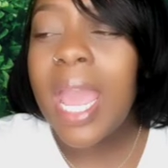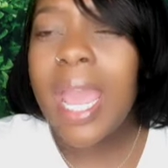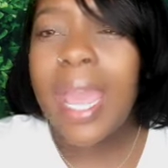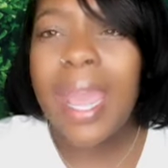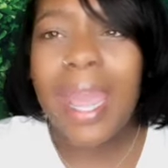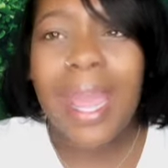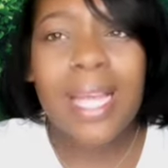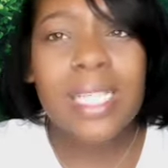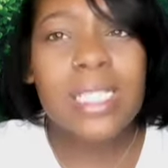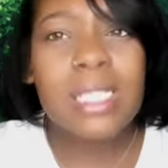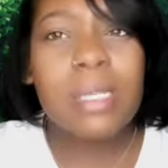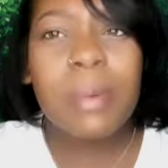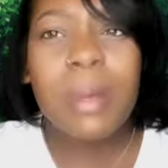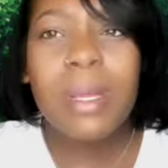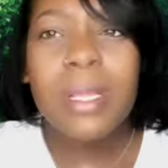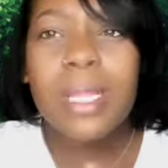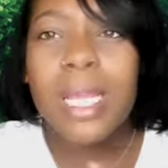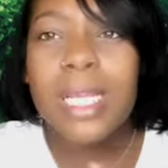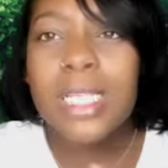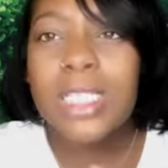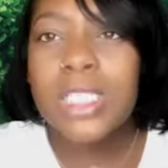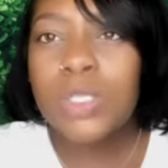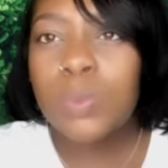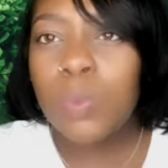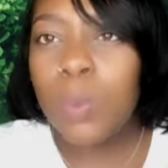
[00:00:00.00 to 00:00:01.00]
it has about
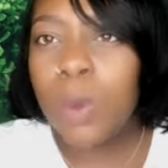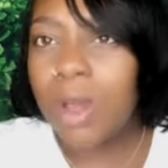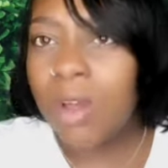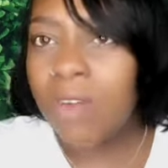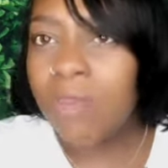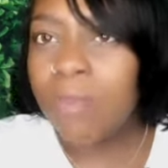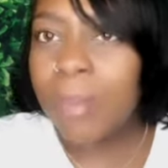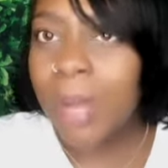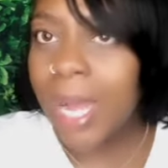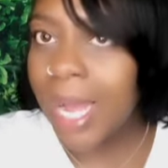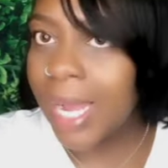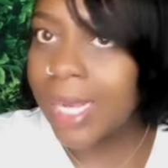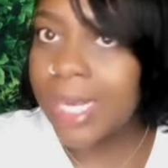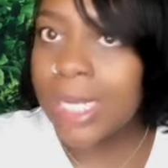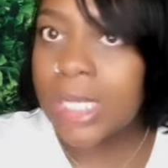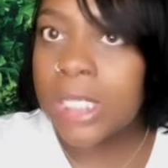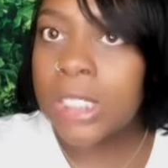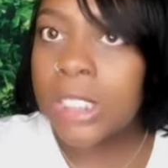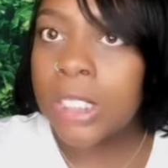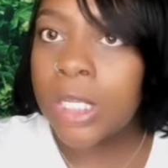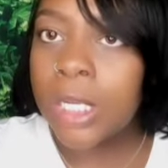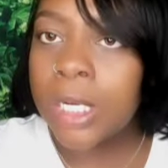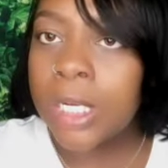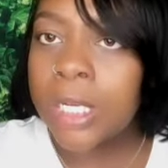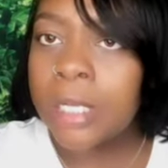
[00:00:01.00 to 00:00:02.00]
like twelve
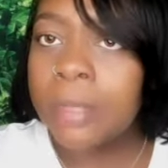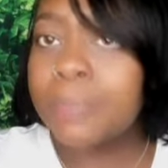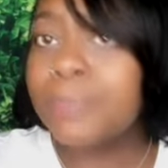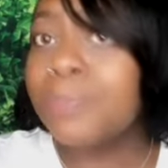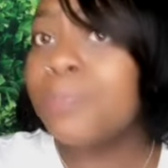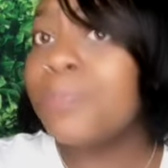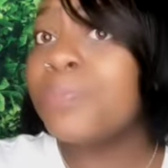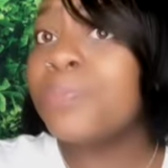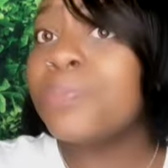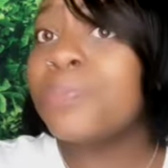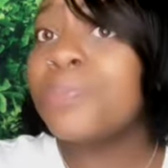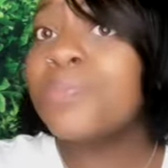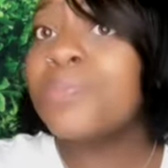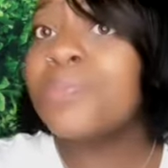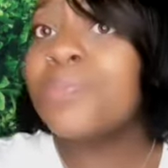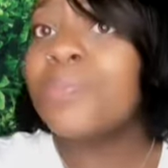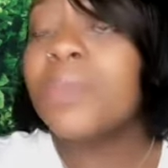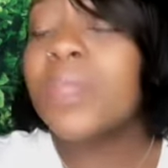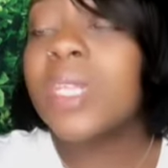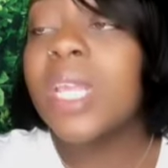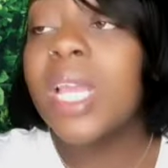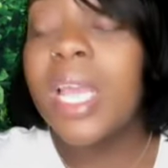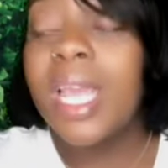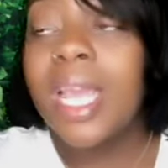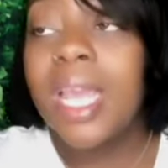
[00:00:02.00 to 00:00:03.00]
pockets on it.
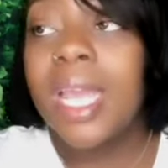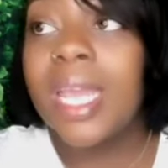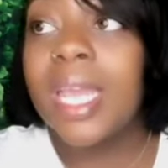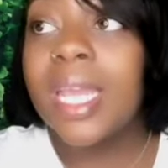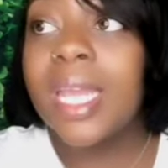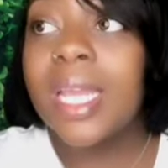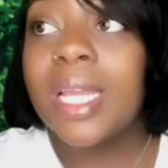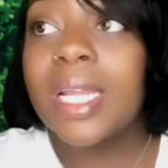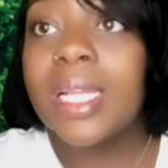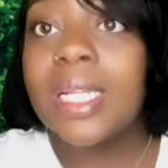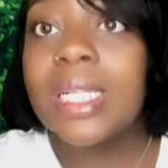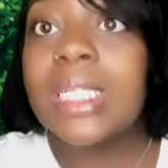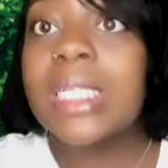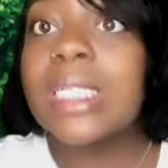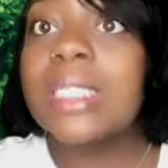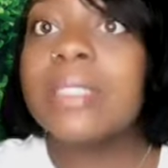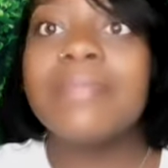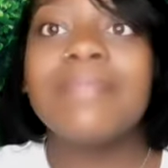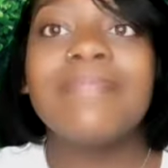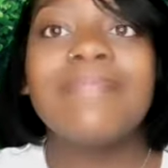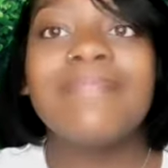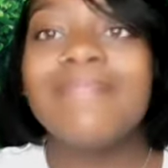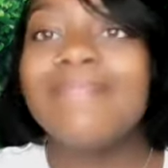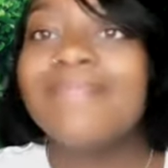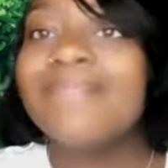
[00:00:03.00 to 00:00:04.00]
And
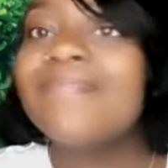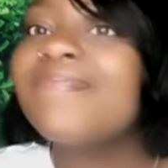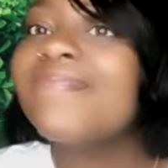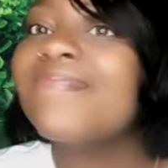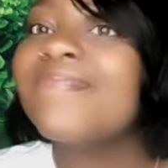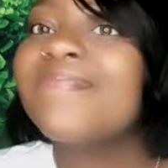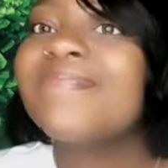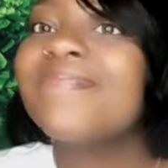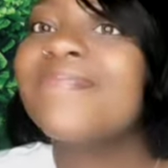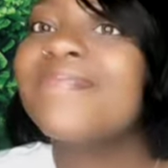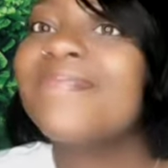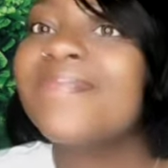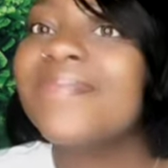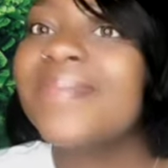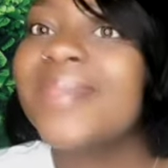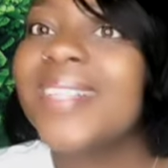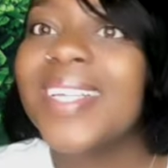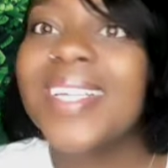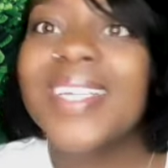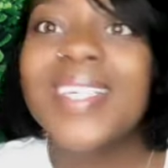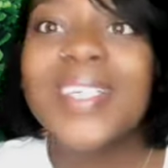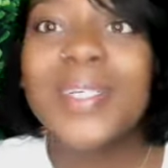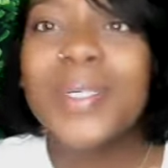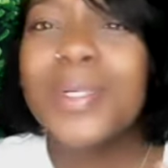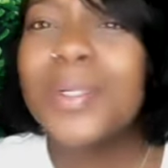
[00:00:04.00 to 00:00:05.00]

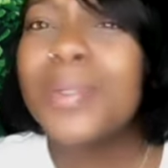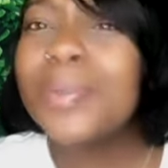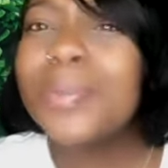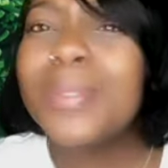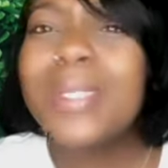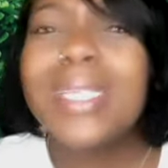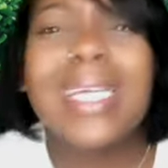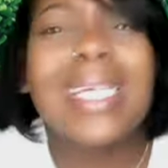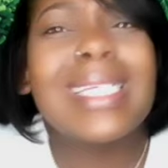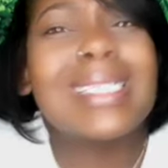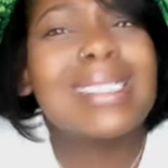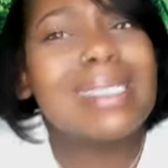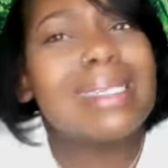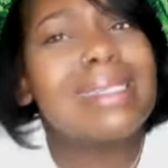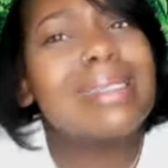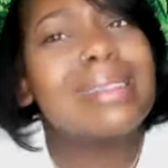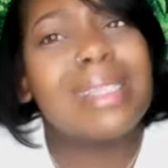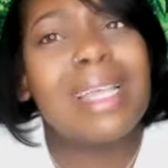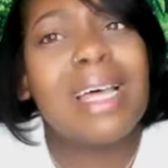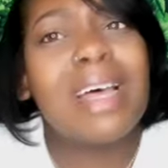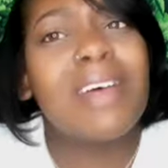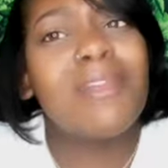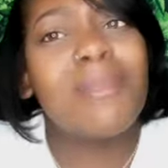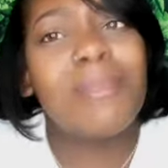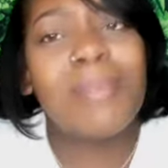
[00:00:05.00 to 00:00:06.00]
who doesn't
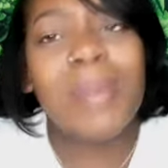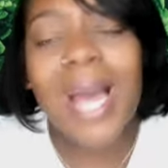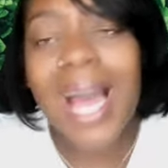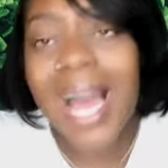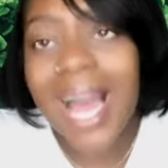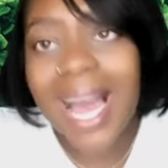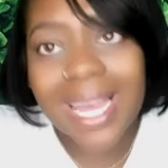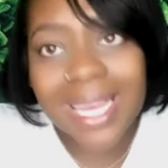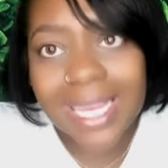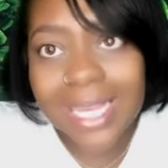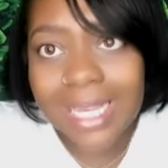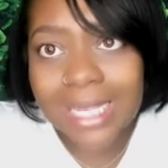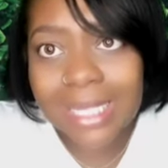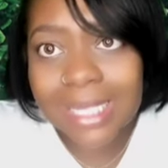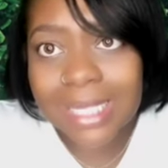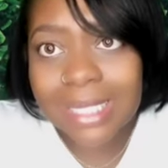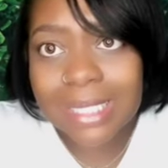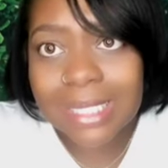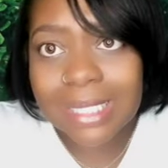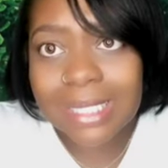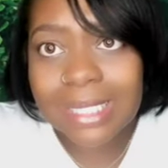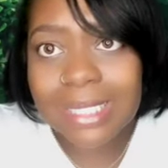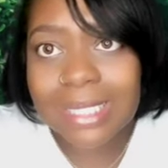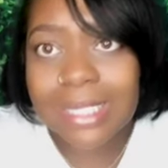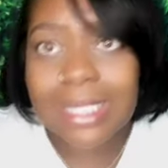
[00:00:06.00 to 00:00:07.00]
love
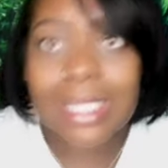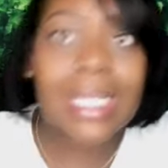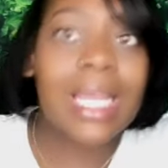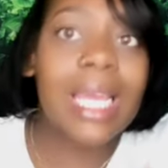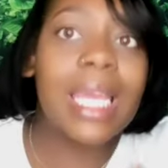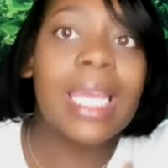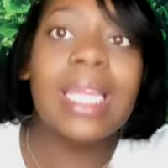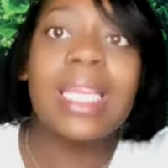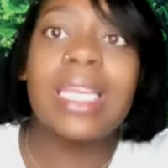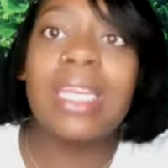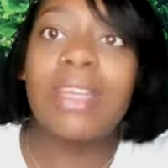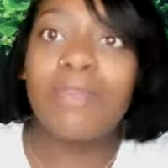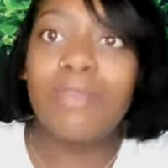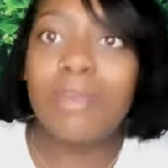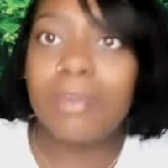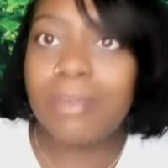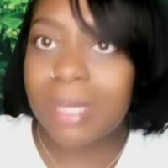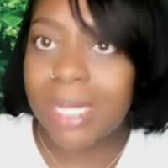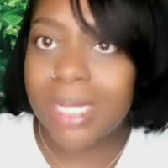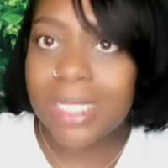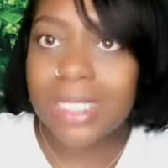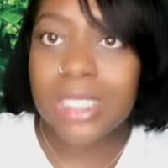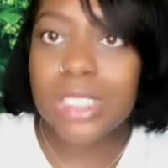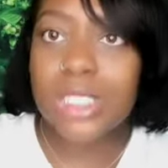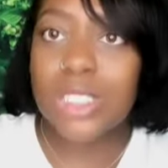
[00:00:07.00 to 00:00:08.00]
pockets? Like, different
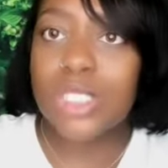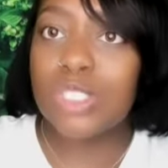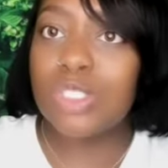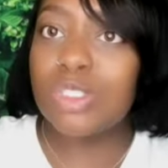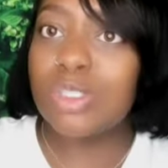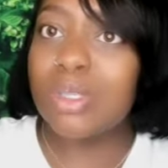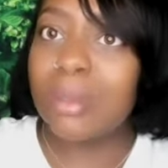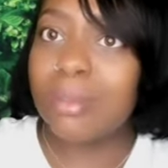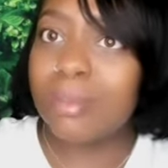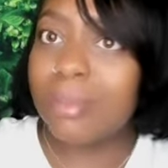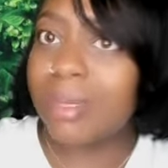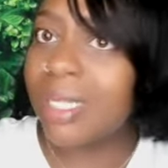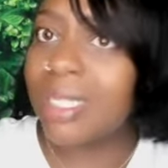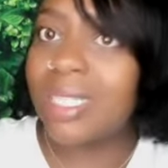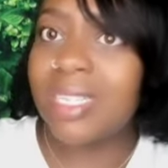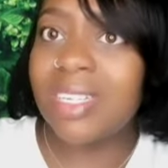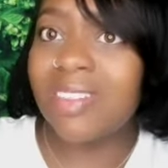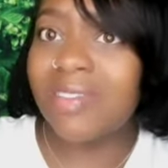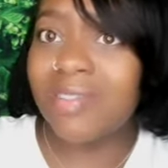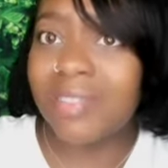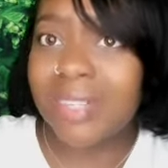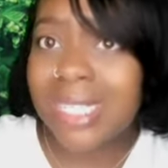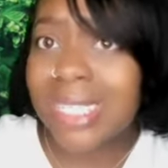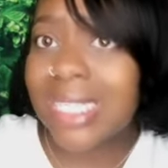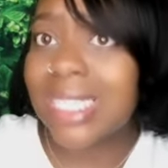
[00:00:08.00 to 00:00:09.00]
places that you can put
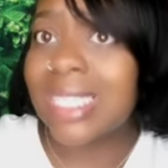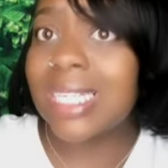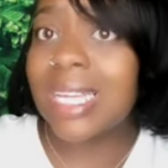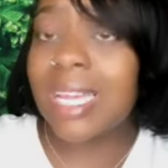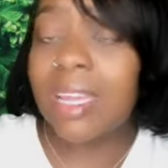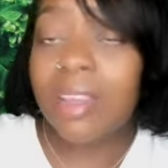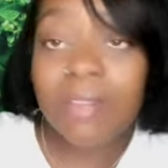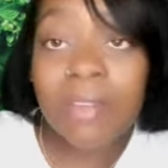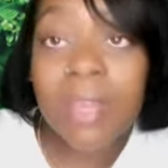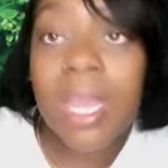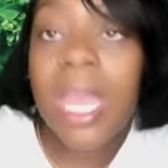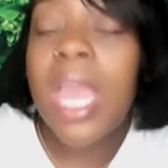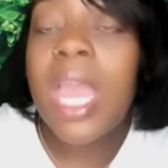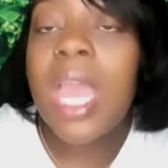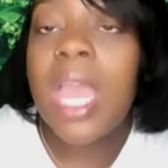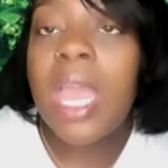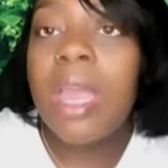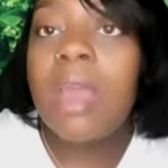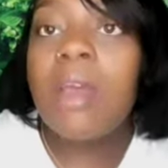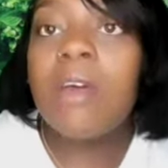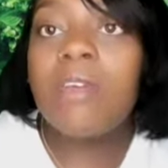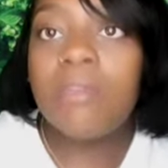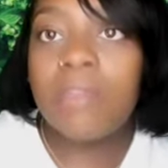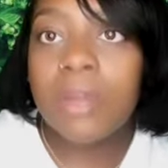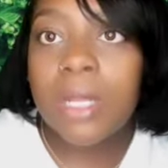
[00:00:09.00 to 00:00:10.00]
different stuff.
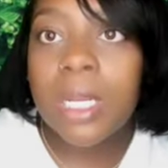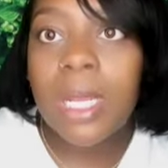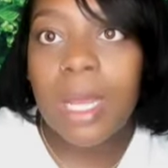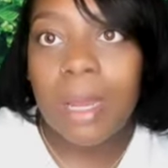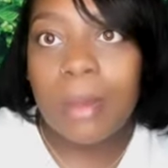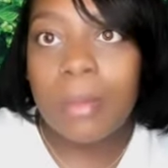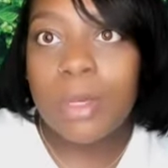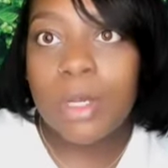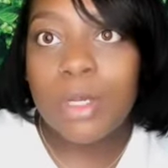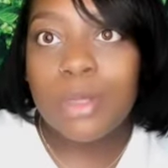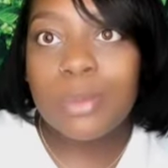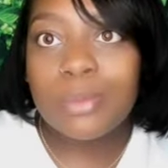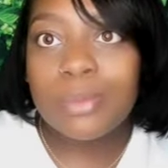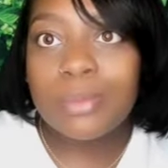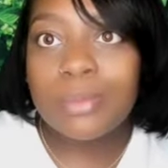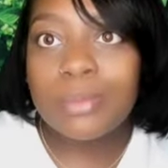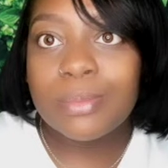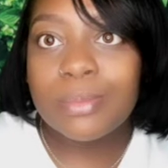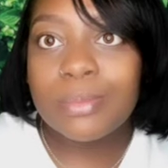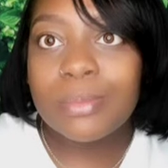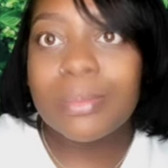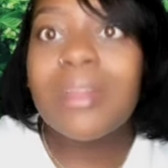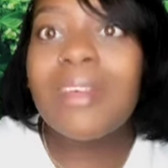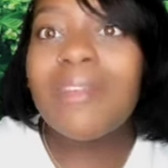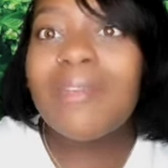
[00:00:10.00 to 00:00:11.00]
Phenomenal.
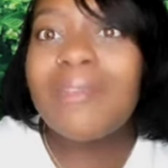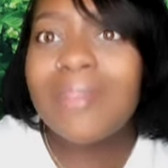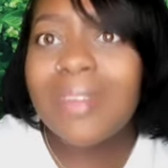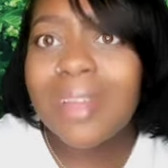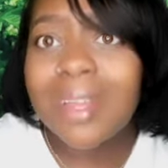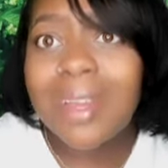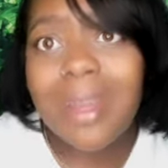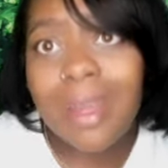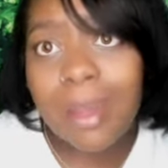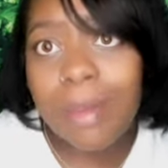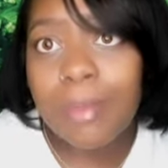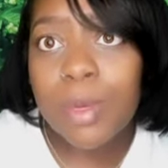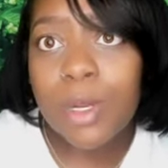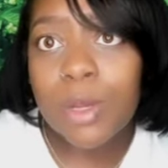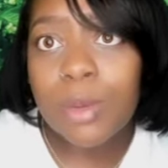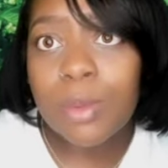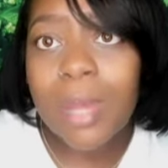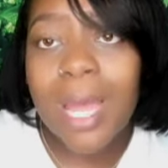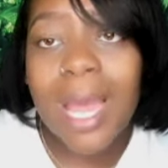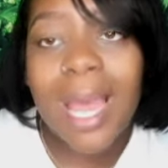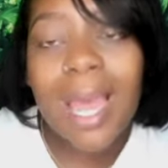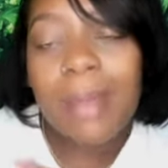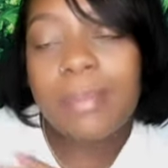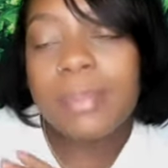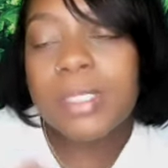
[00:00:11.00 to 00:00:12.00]
Phenomenal.
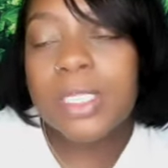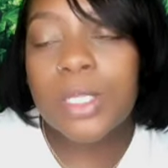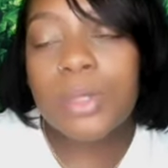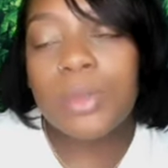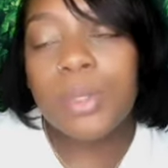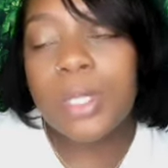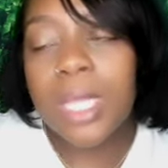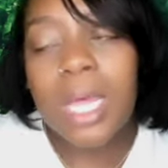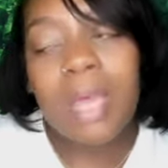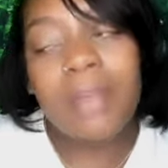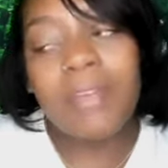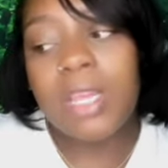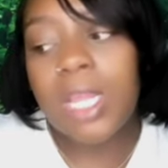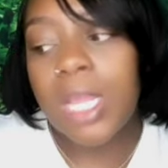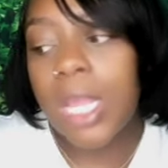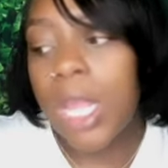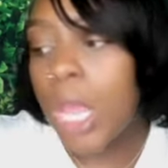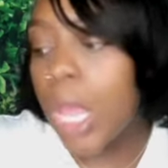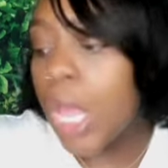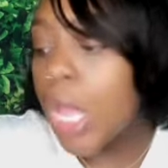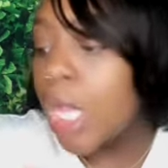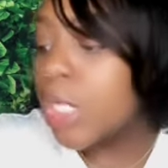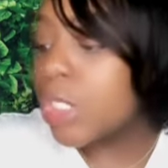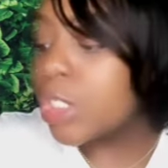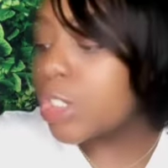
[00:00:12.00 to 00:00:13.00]
I absolutely love it.
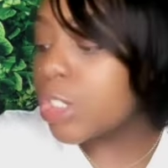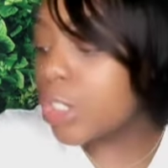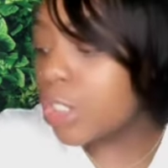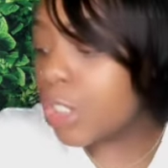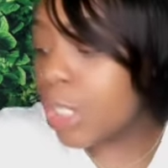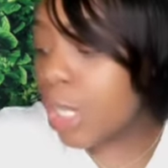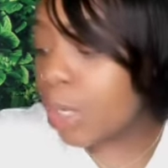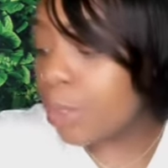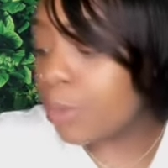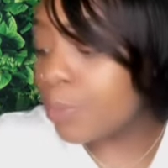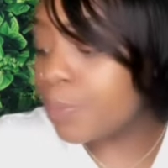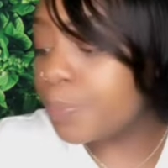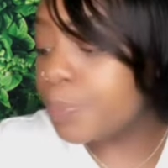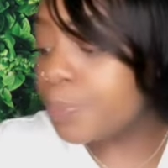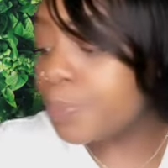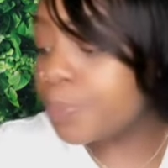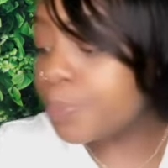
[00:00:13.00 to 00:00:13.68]
So